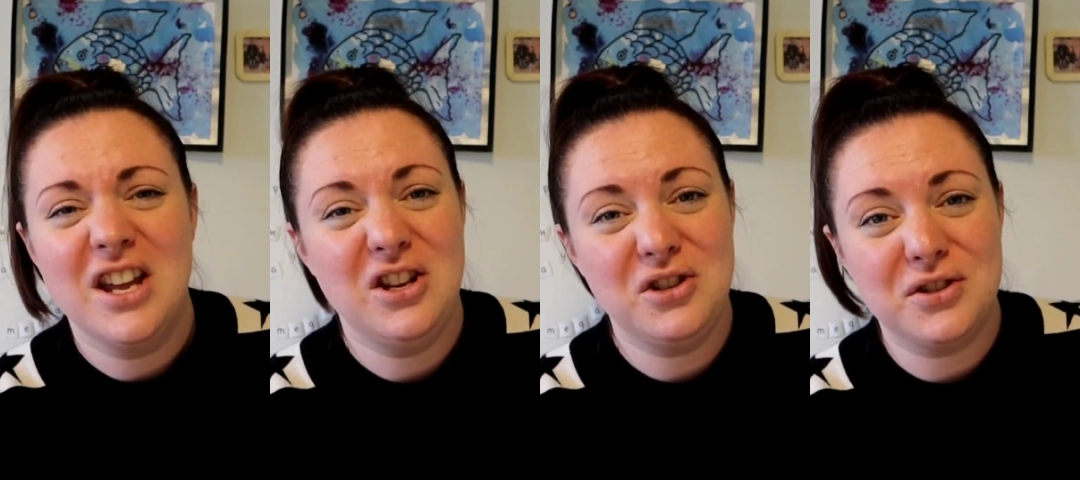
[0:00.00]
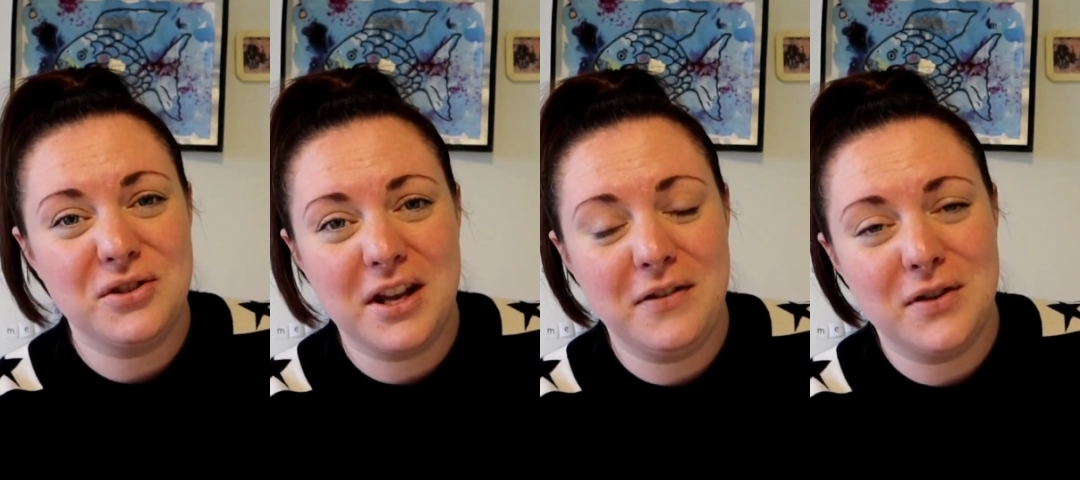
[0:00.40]
you're
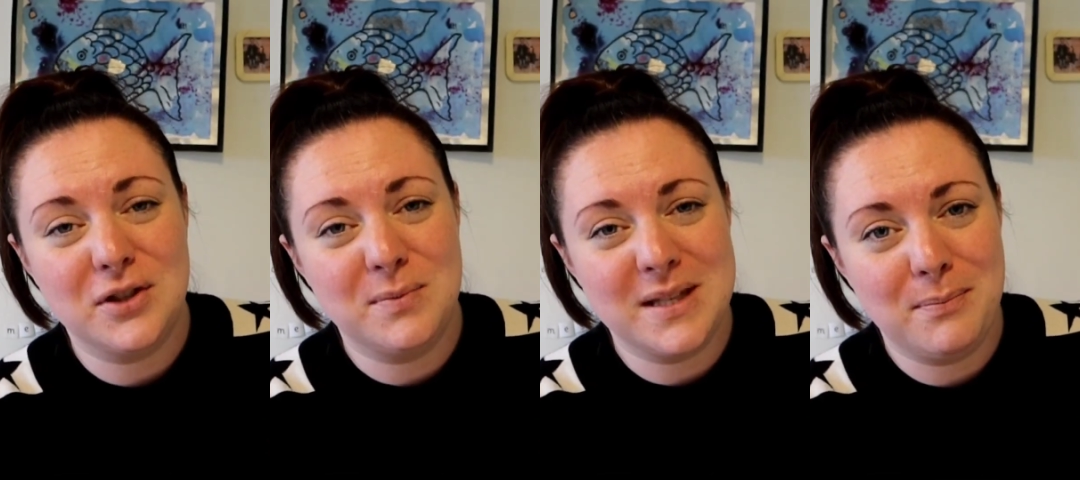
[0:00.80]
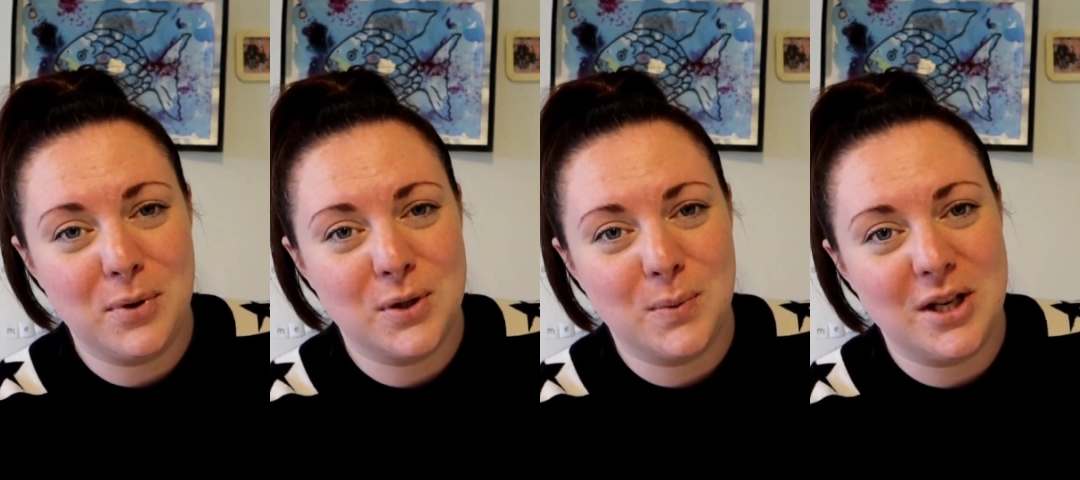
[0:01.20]
just looking for some
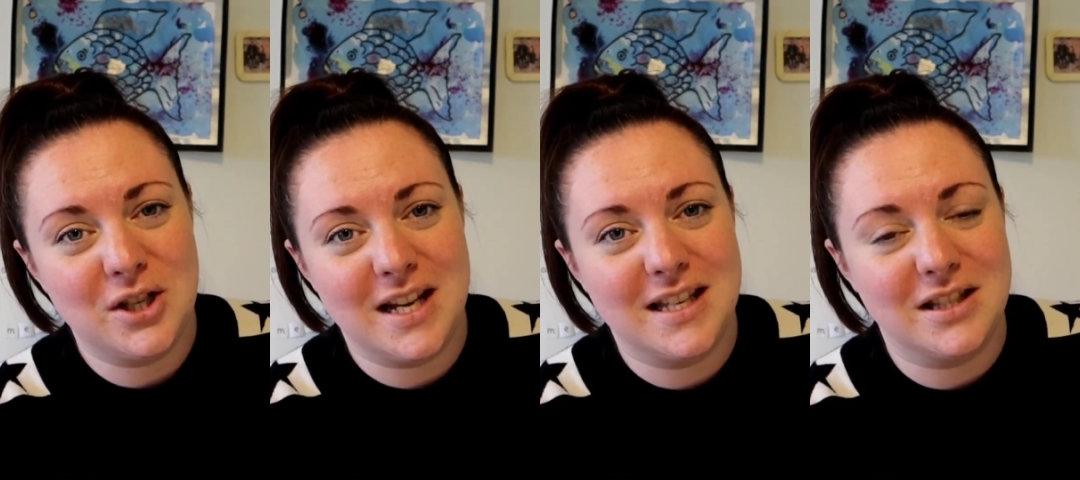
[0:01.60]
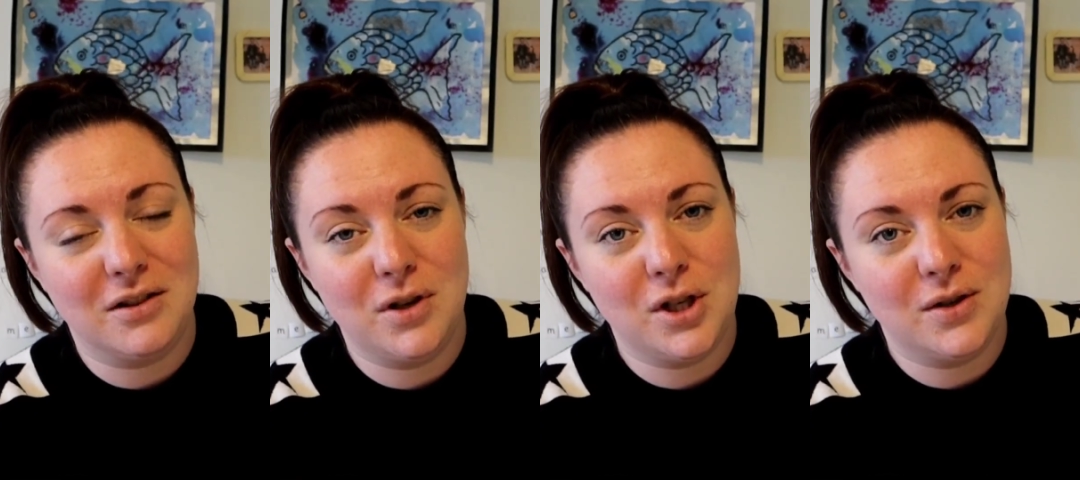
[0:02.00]
simple switches
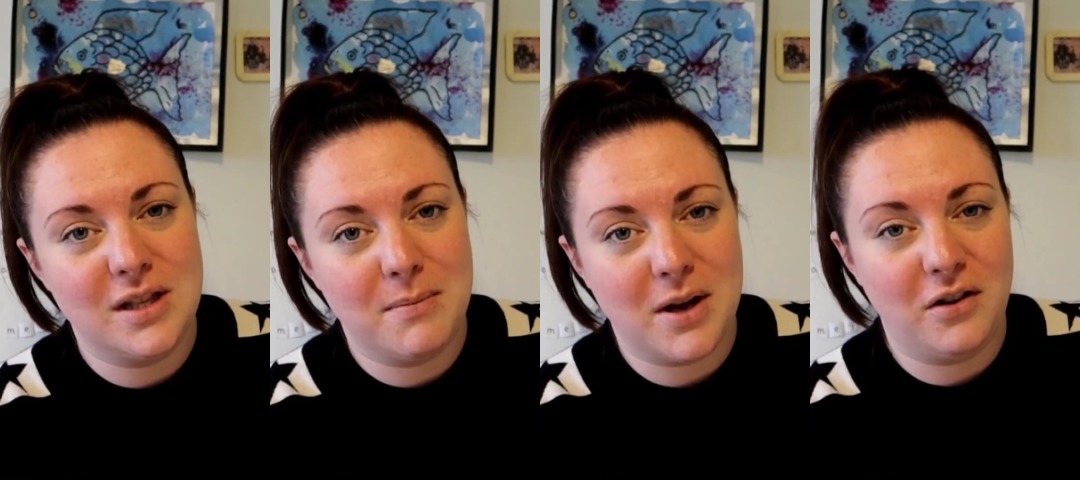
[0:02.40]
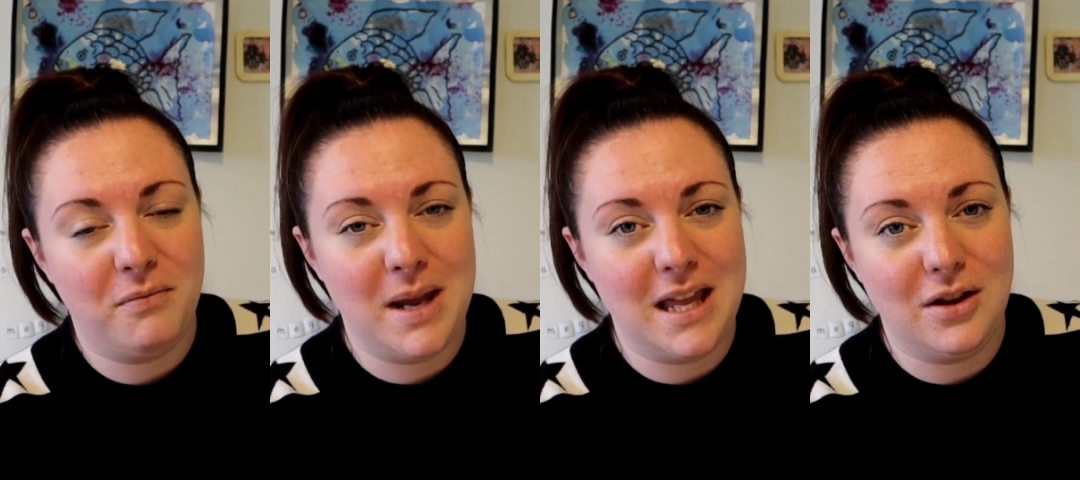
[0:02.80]
to reduce the amount
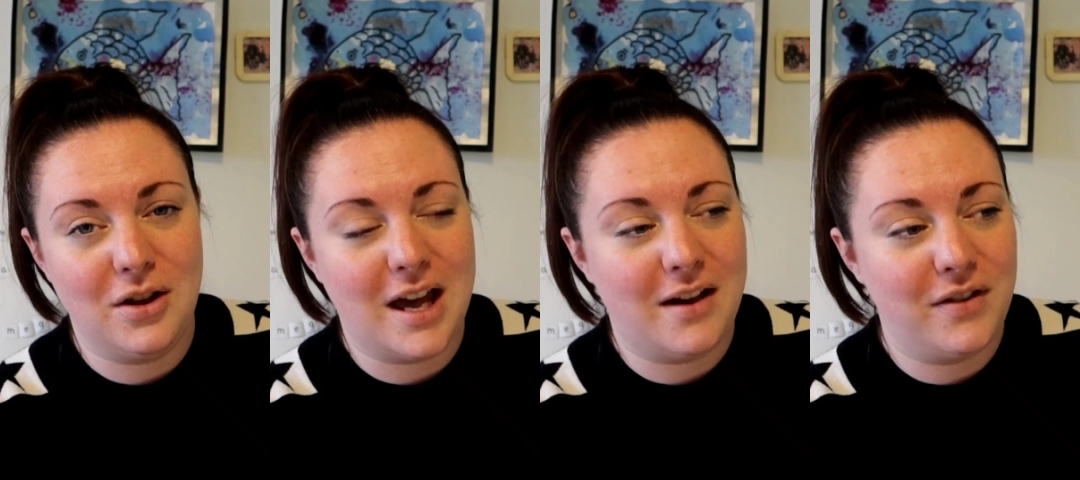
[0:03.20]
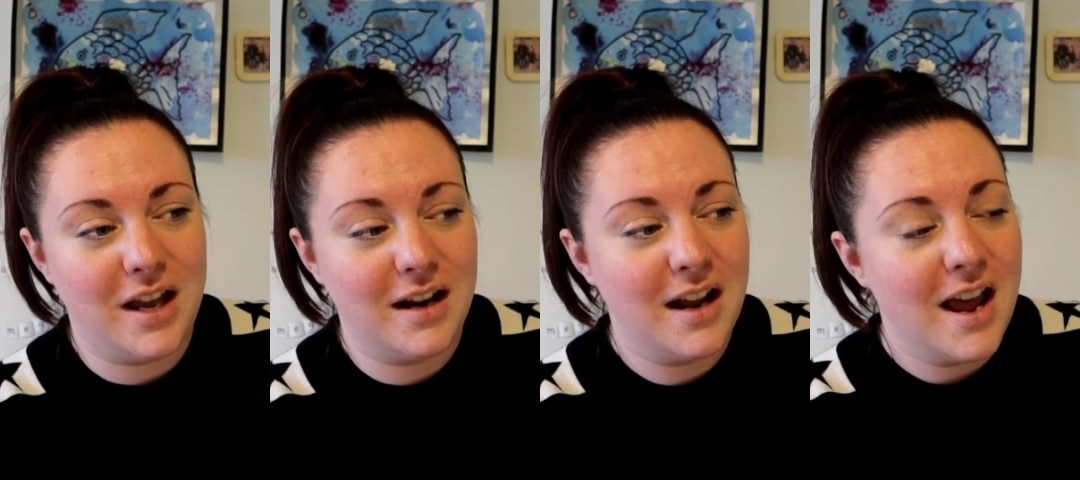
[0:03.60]
of meat that you're
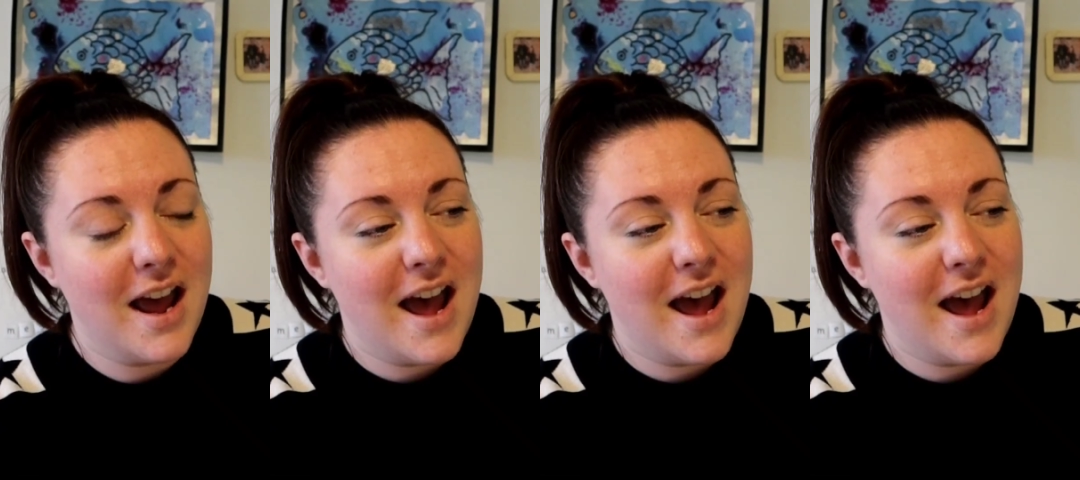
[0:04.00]
having.